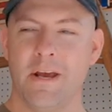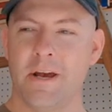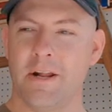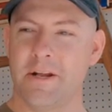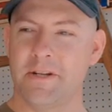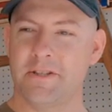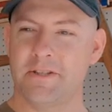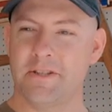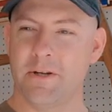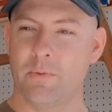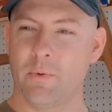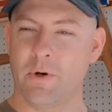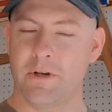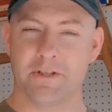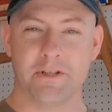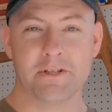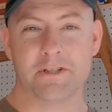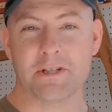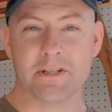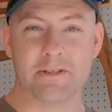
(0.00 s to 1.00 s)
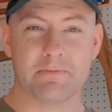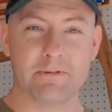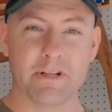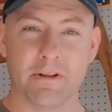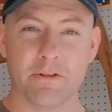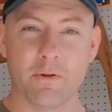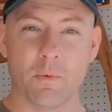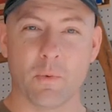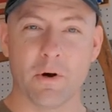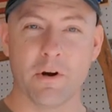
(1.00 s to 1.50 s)
And I said, well, since I'm
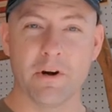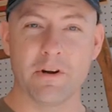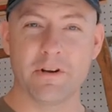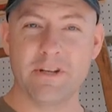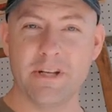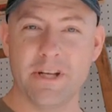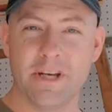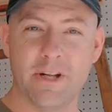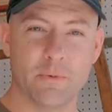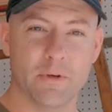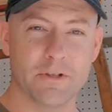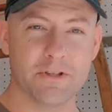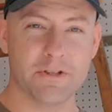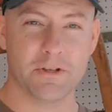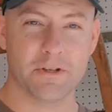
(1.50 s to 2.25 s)
still in the warranty and we're